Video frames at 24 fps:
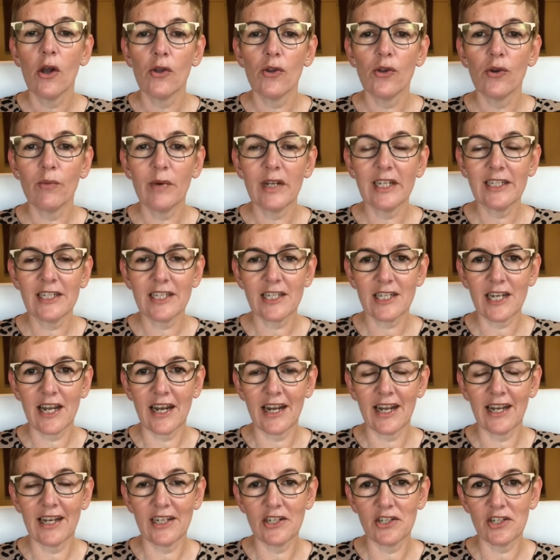your real
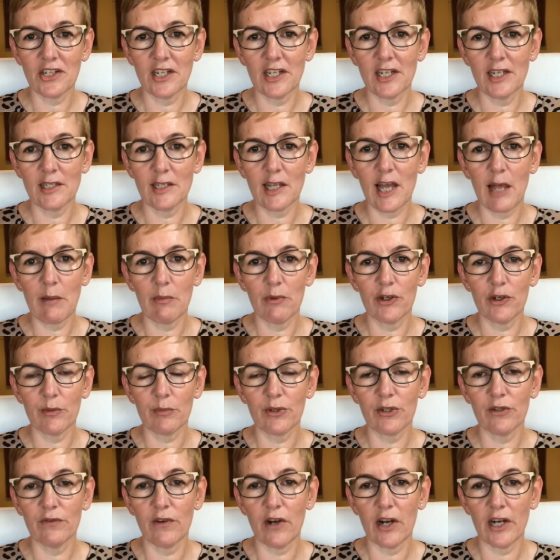estate agent is able to
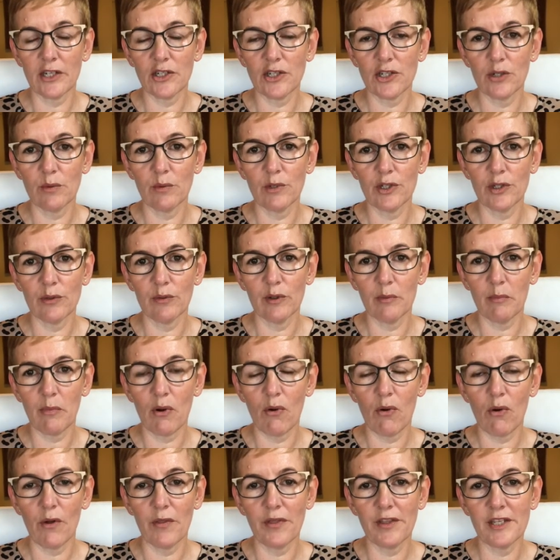provide you with a
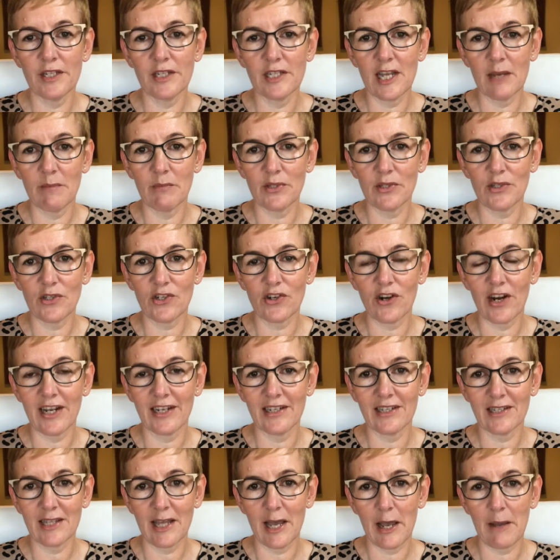report that
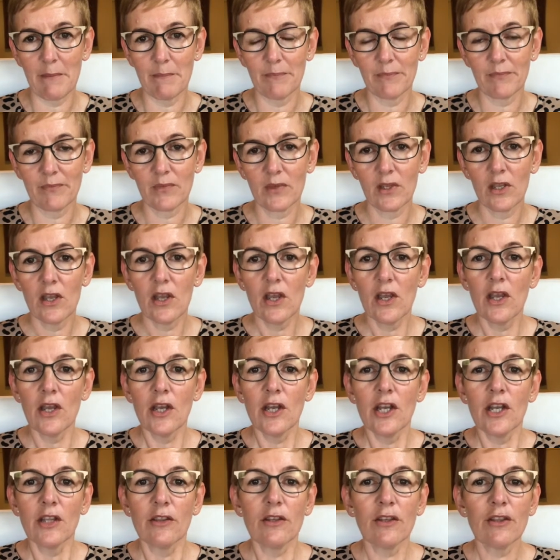demonstrates that.
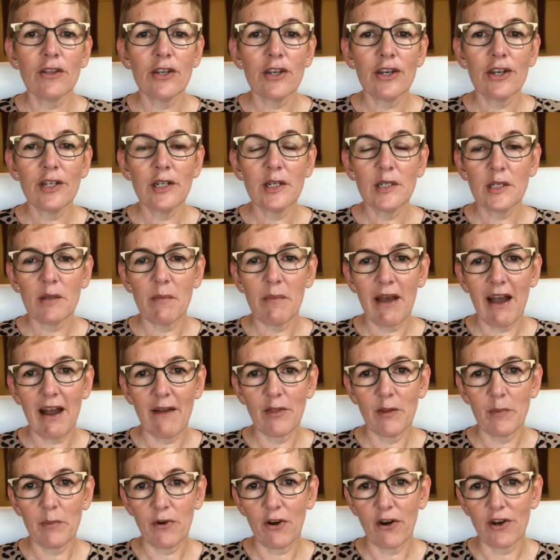The third is
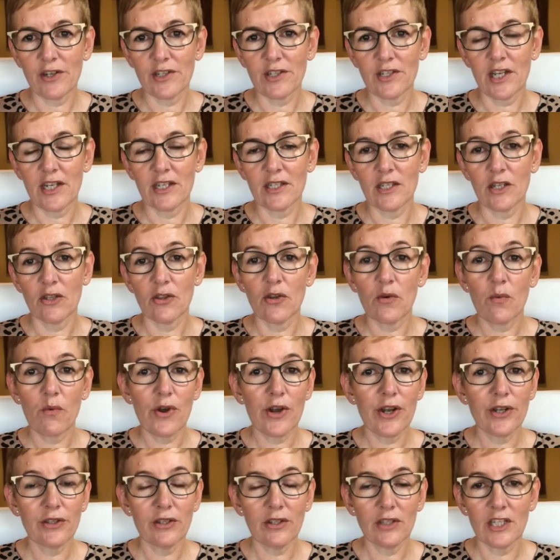about the process and the
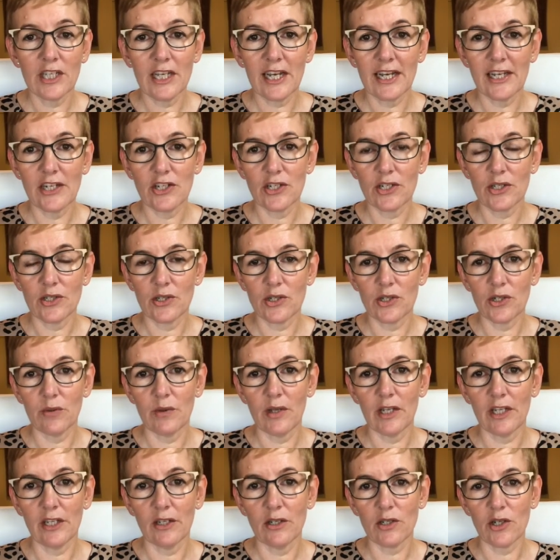work that the agent's
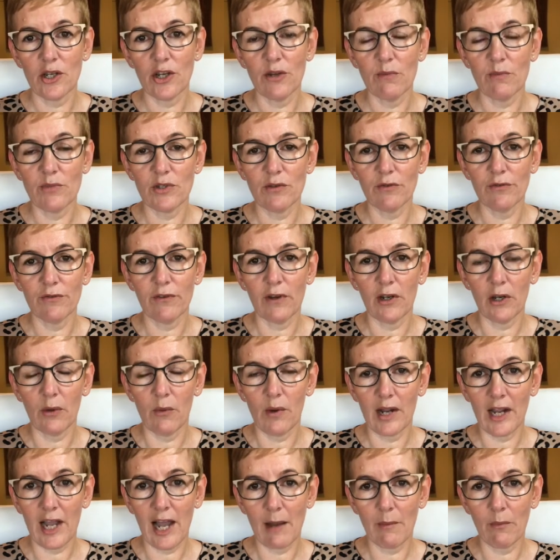doing in terms of
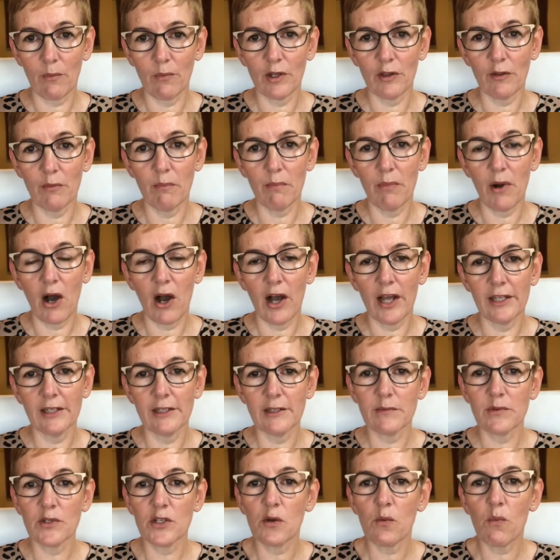following up with
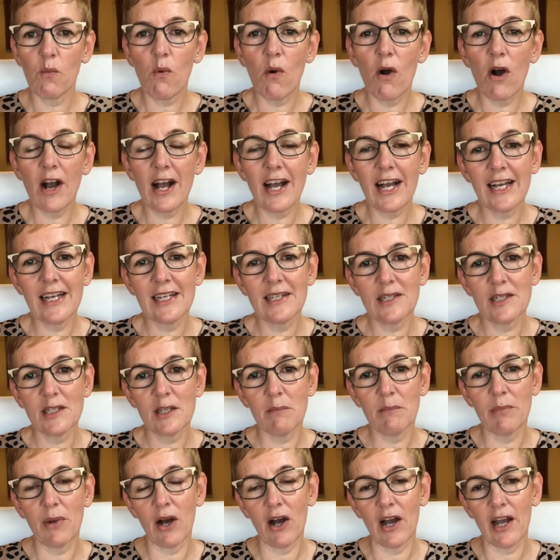buyers. What has the
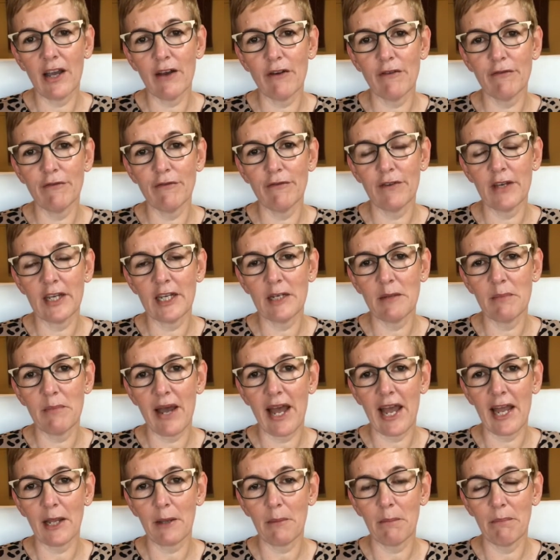buyer
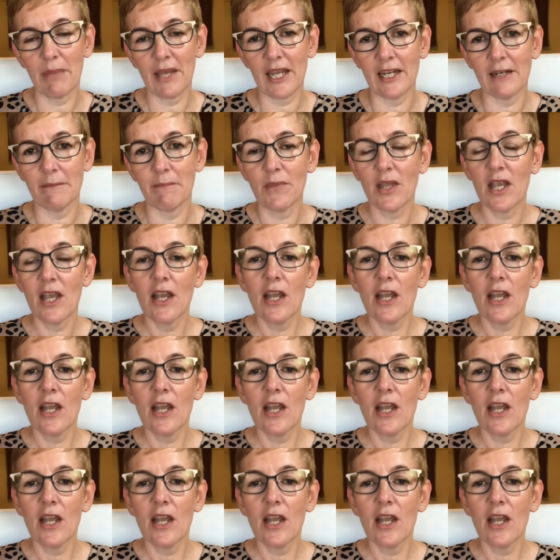feedback been?